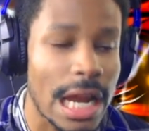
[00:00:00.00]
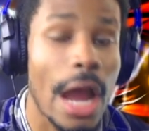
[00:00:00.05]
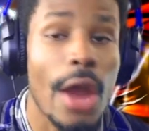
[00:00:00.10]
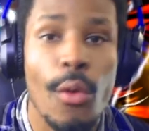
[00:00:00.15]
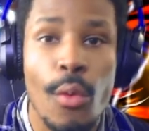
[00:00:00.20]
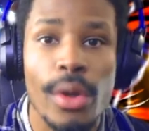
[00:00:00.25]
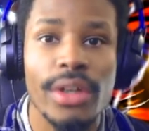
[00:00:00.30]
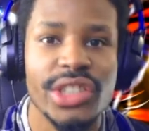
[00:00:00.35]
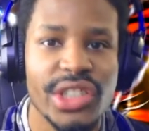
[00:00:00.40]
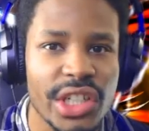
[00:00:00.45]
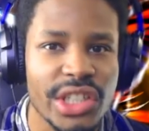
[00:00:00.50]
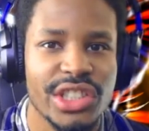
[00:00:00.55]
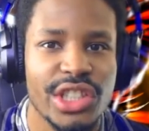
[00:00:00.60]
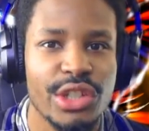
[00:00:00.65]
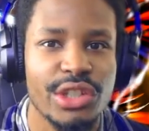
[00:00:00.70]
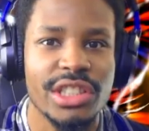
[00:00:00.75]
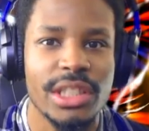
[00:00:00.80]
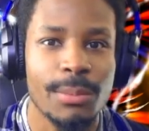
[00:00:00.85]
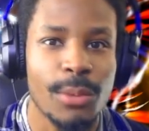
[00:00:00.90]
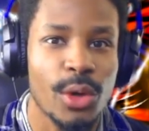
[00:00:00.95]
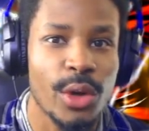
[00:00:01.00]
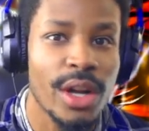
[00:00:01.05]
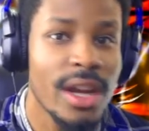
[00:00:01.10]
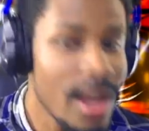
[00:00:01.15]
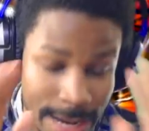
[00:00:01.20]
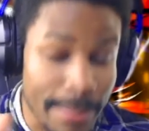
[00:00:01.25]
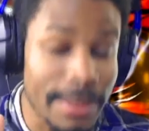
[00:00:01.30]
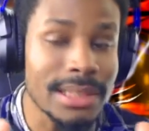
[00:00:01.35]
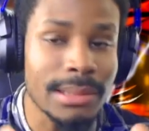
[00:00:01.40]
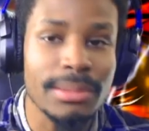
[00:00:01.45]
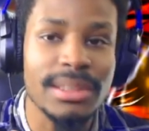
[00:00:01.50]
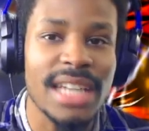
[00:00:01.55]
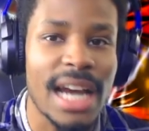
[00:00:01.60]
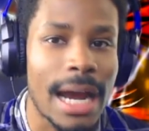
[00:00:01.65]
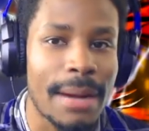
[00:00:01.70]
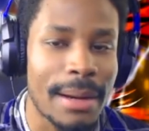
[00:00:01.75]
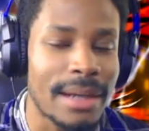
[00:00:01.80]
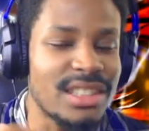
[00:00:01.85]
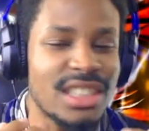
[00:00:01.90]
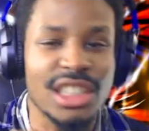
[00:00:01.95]
I will start to use it more. Give me some
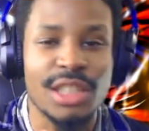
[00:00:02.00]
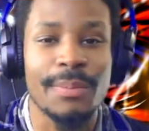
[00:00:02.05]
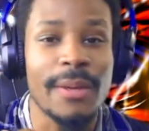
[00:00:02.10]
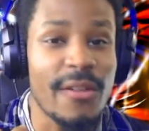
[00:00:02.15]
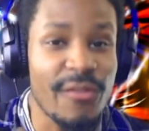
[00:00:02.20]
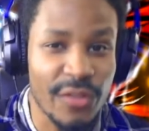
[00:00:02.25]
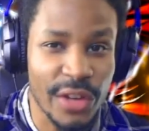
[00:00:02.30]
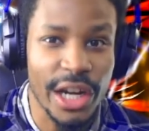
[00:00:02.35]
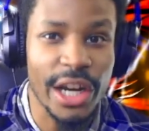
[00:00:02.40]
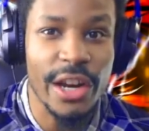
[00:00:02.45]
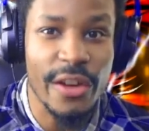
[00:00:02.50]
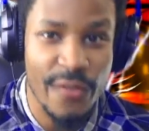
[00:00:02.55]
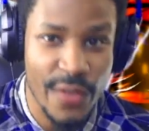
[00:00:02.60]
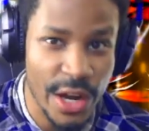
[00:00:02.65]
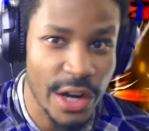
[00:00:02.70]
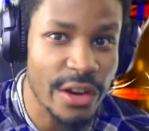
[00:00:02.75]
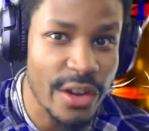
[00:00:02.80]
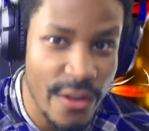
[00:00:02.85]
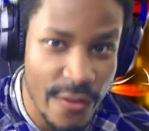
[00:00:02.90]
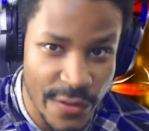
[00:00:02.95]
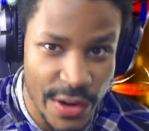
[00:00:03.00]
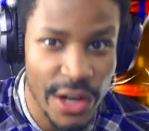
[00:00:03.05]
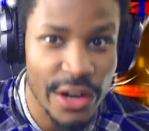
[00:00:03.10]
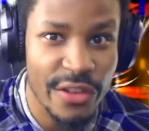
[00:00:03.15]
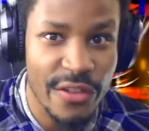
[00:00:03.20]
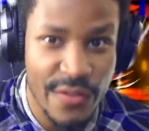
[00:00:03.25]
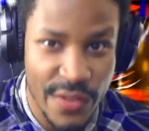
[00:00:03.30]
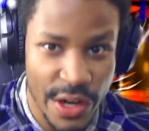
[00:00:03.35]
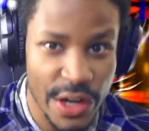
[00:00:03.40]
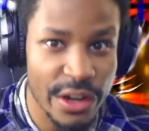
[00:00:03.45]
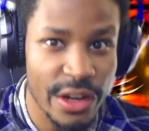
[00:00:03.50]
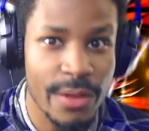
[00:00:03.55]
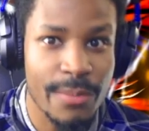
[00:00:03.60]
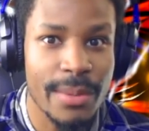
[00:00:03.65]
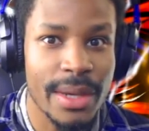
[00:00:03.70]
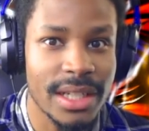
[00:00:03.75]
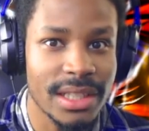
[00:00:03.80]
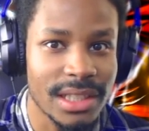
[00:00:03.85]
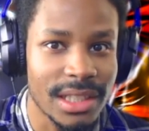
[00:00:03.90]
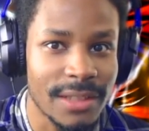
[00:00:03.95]
time. I've just been very, very, very, very
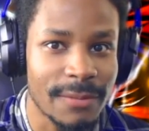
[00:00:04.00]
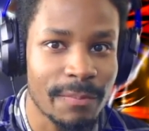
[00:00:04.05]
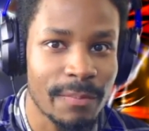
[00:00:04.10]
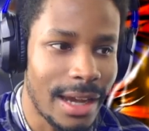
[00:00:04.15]
busy.